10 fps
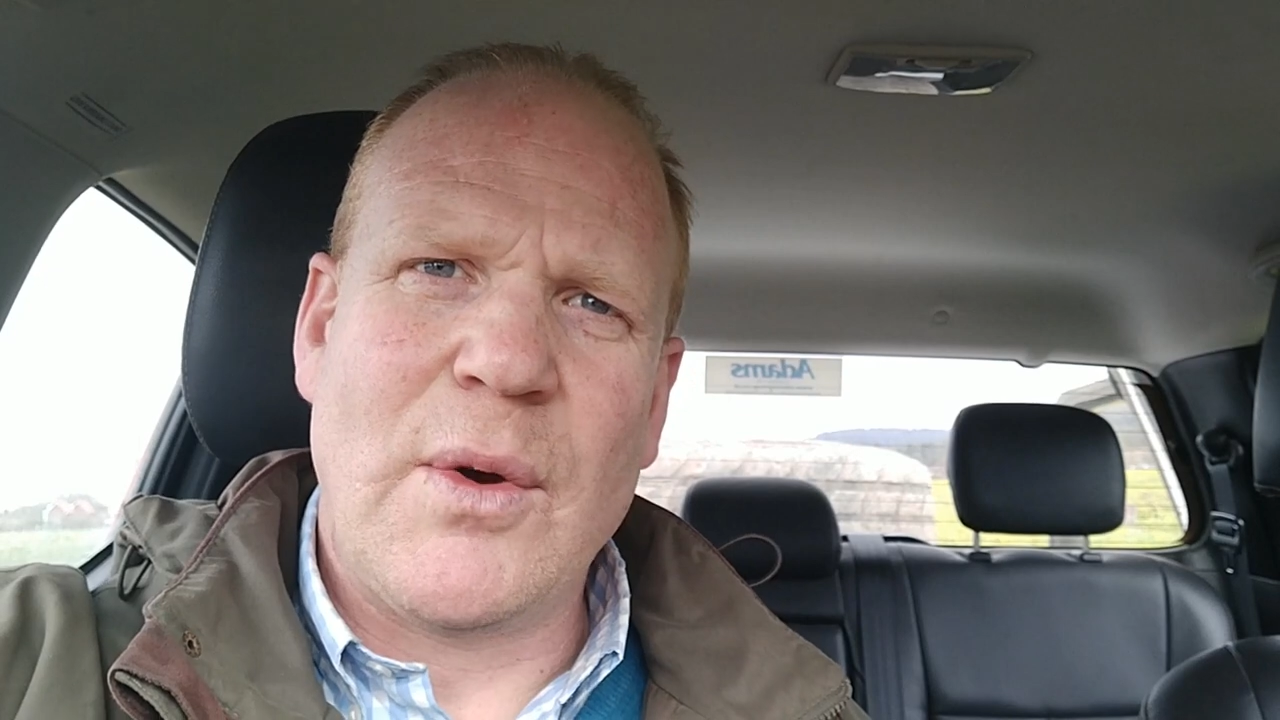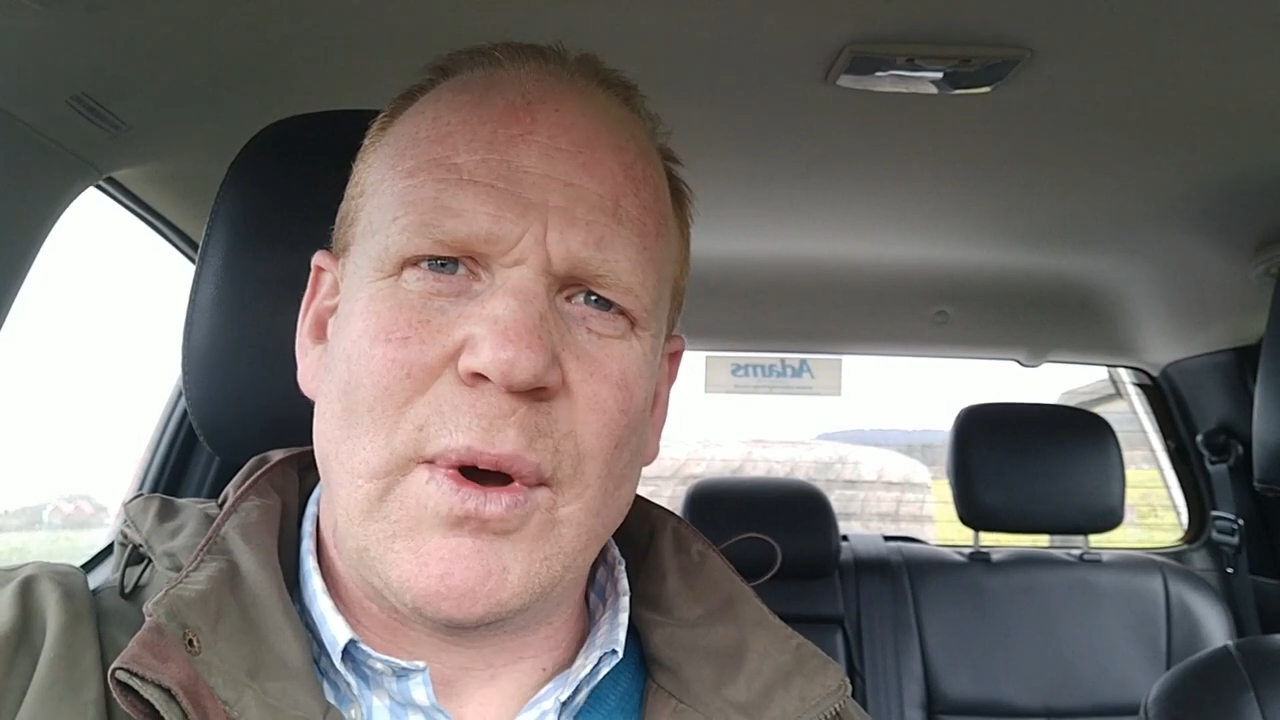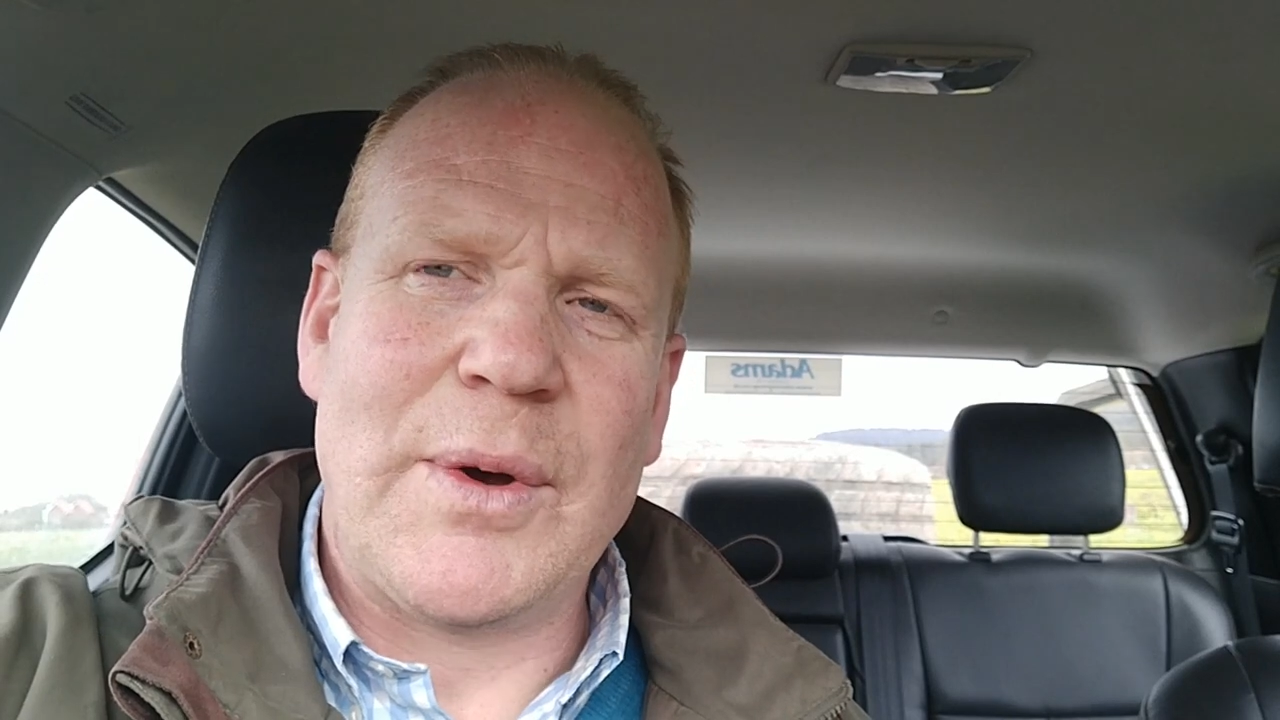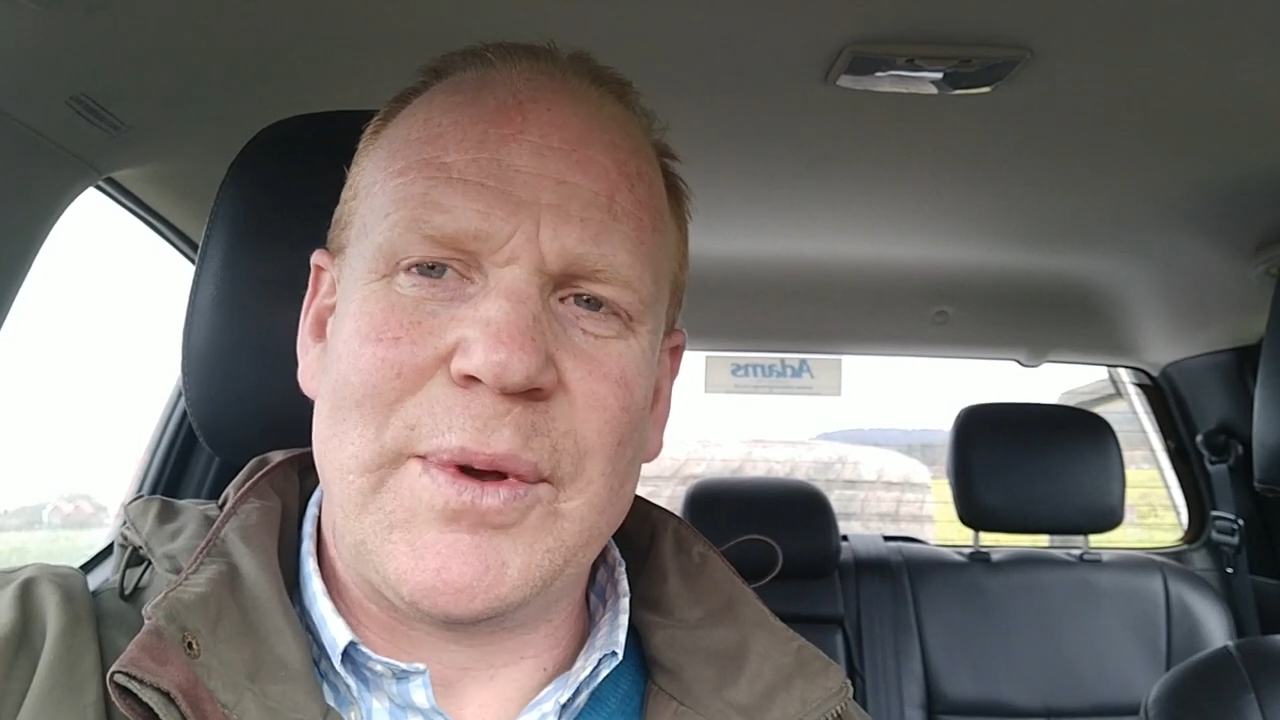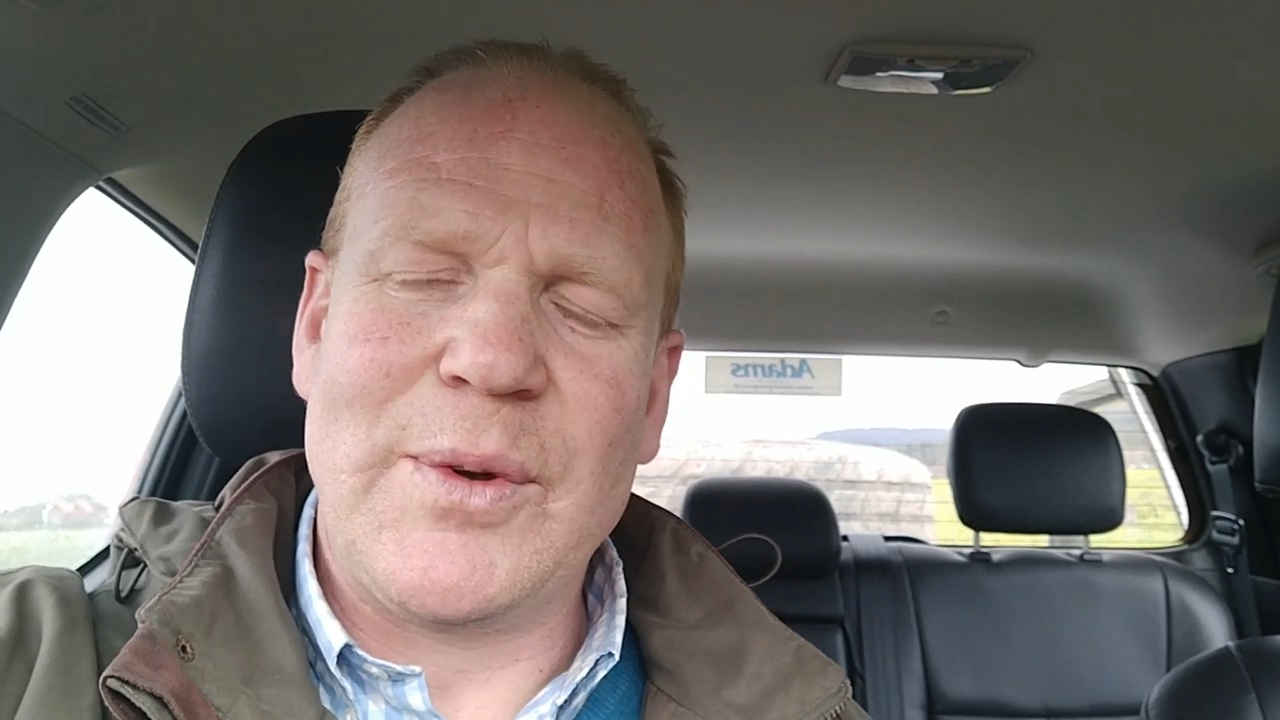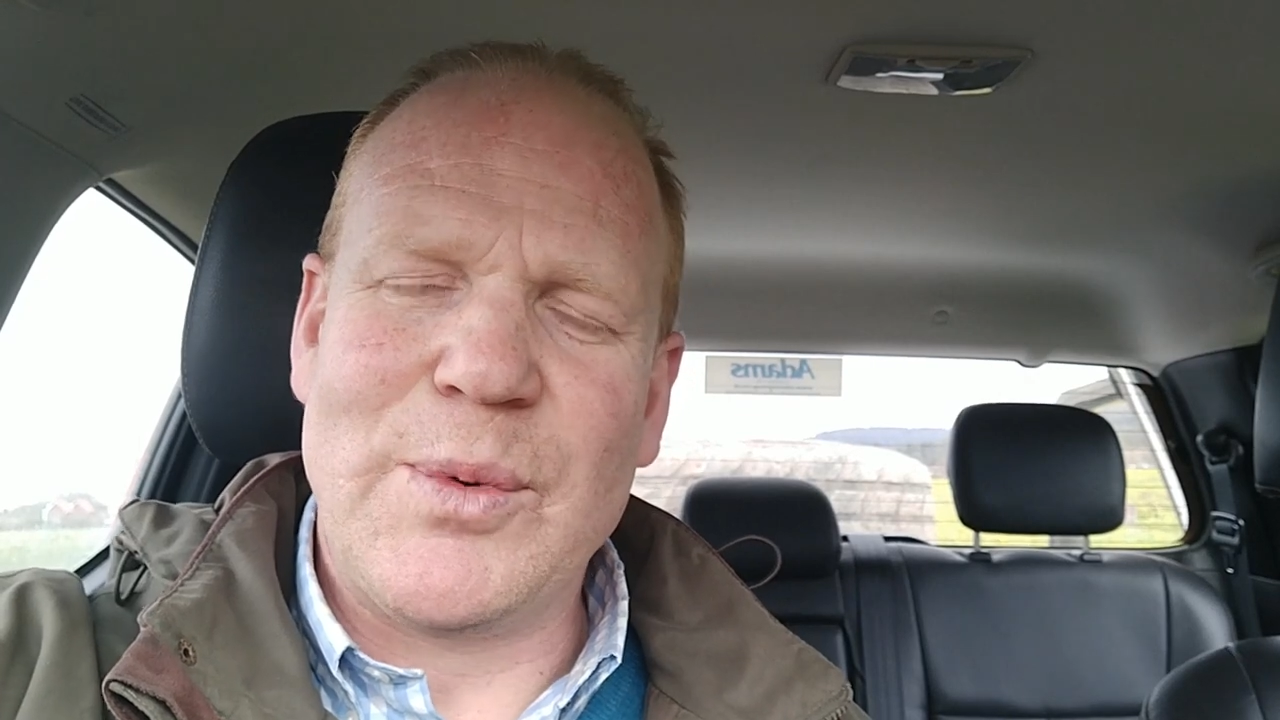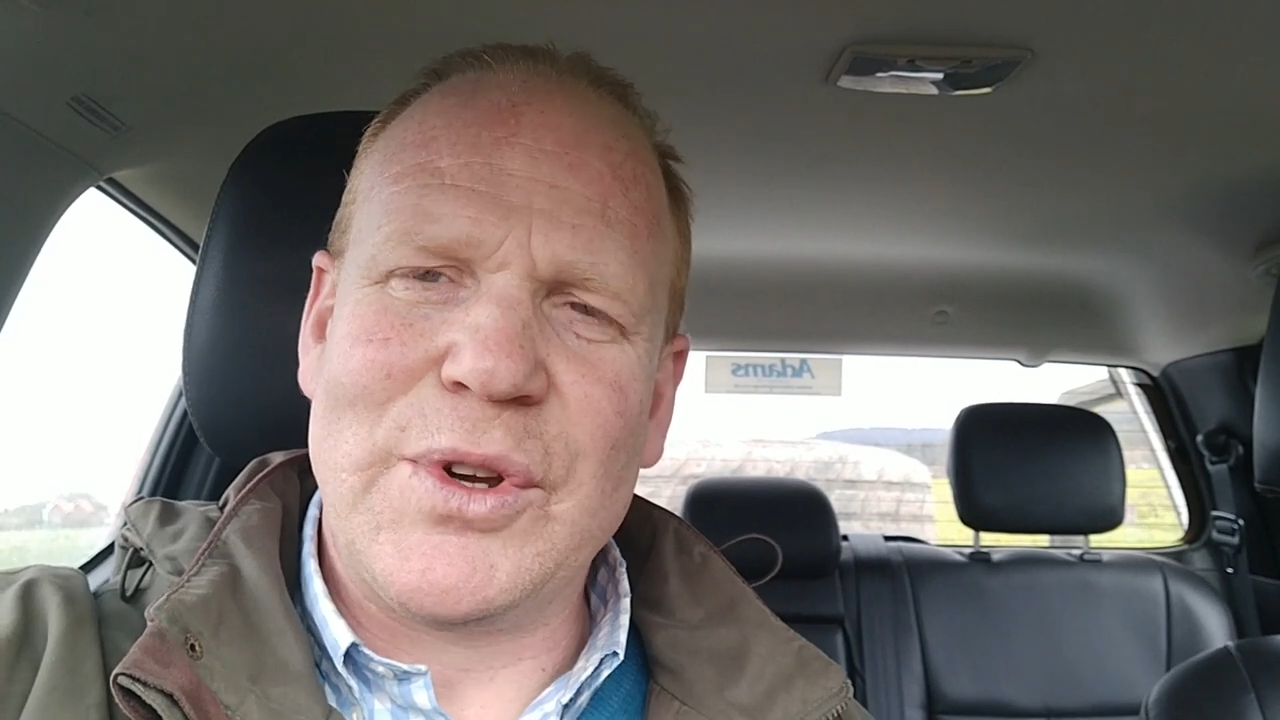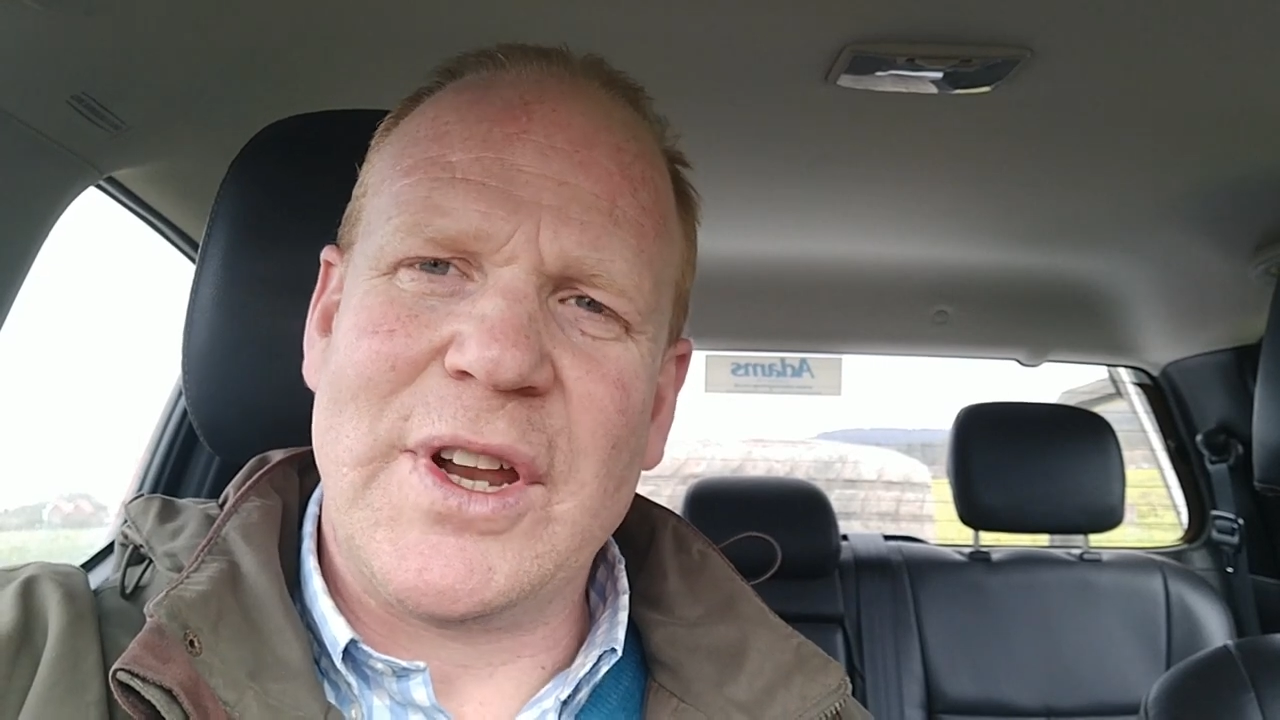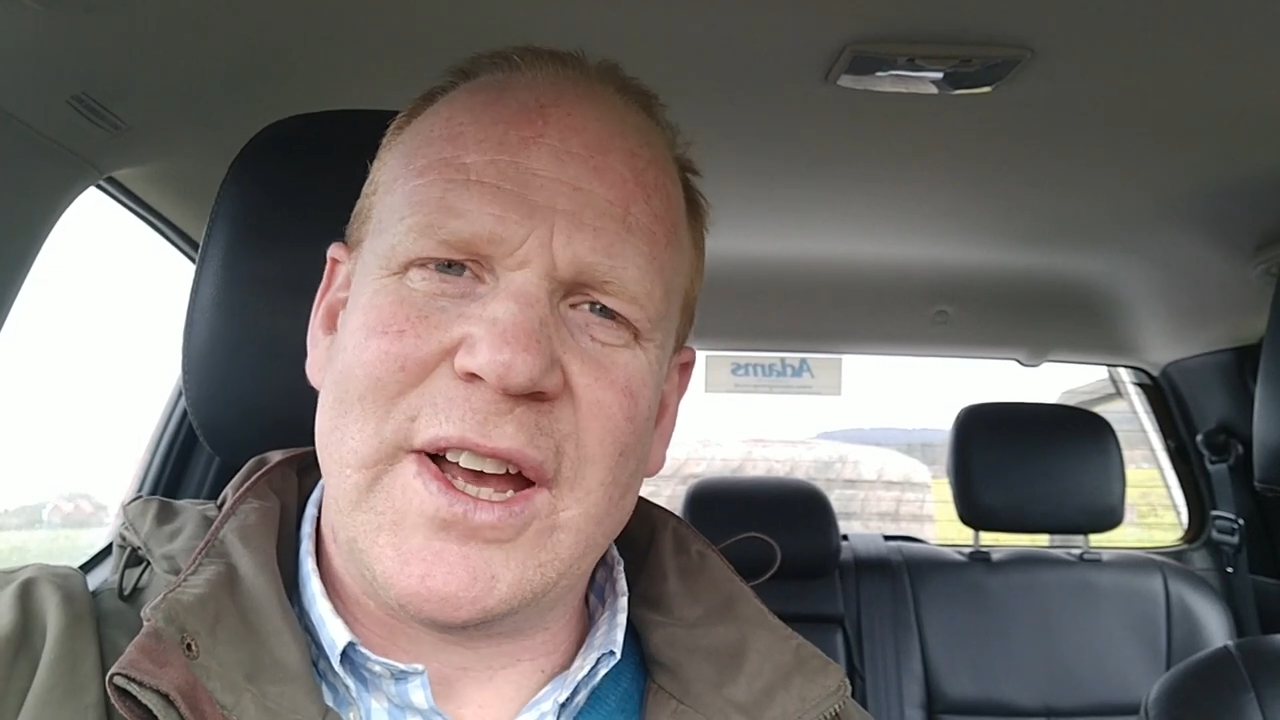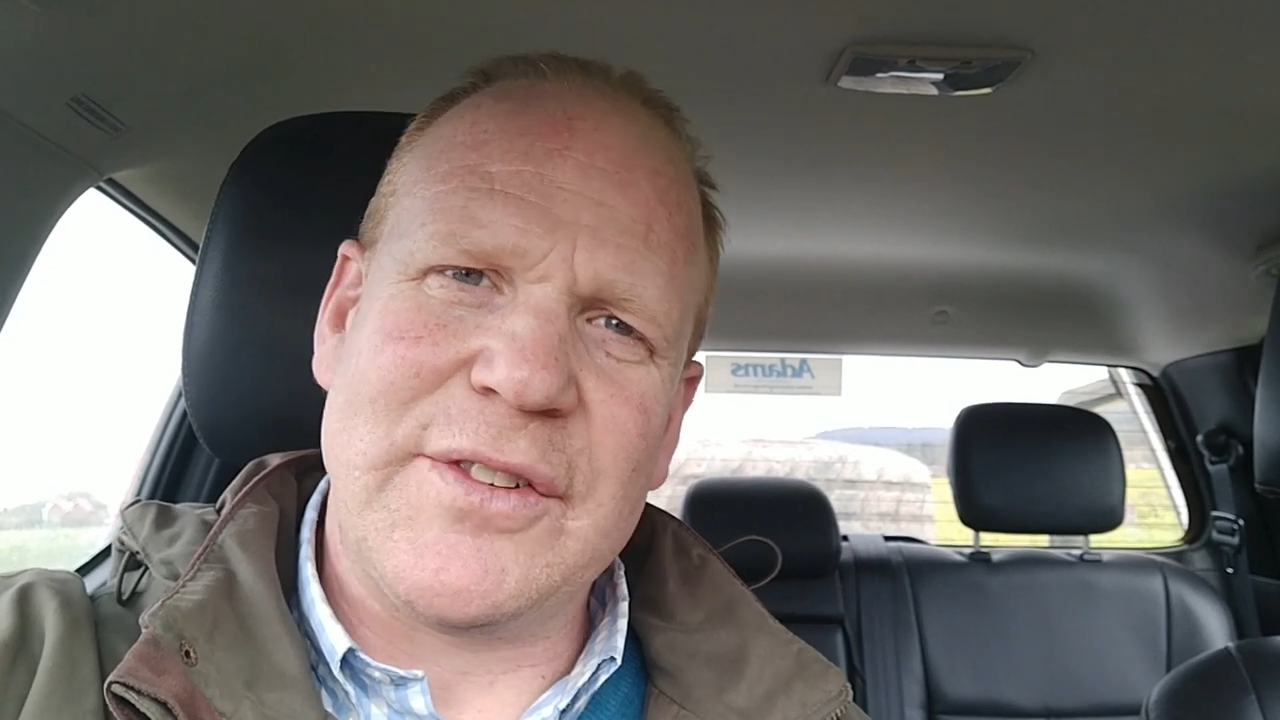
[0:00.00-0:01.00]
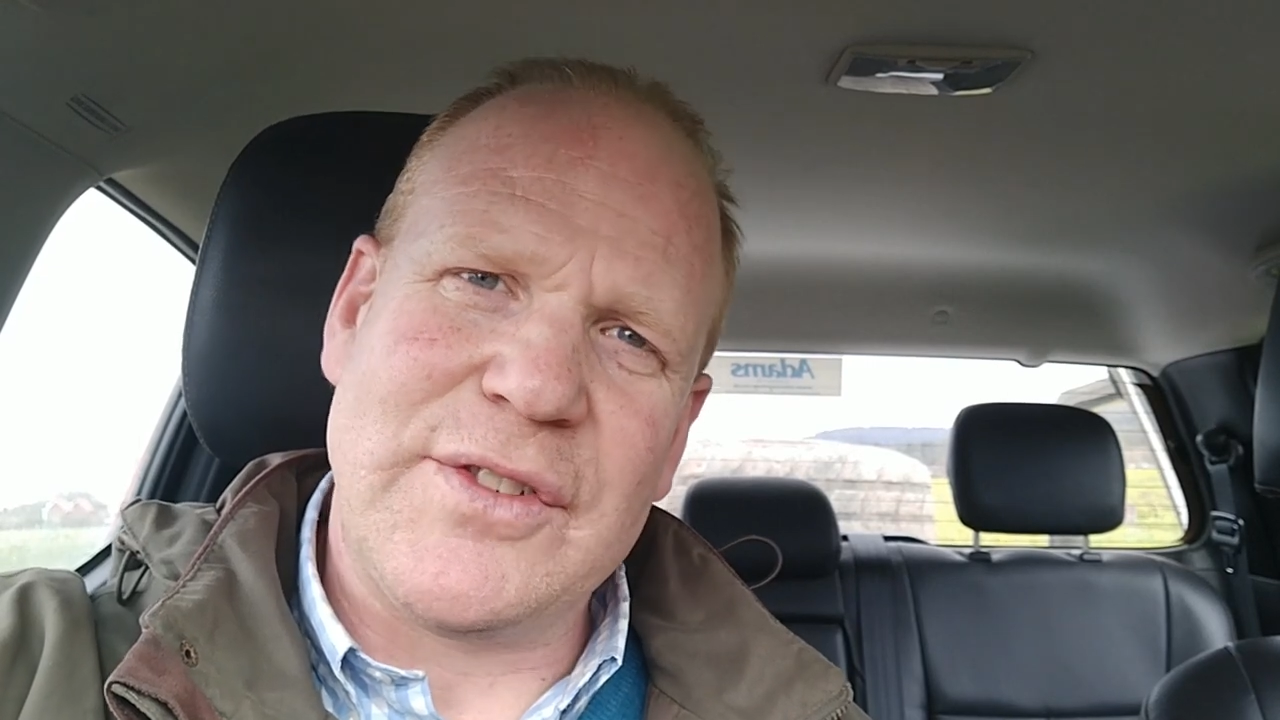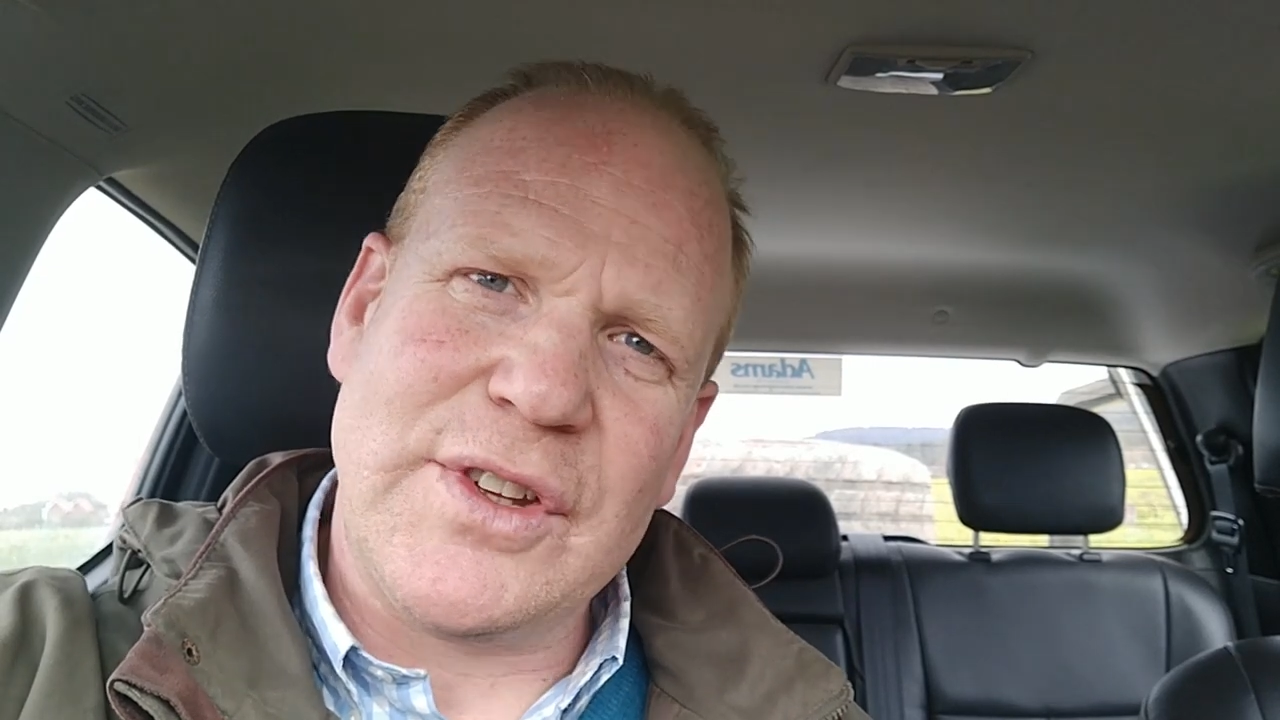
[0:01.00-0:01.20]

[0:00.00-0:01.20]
where we wouldn't have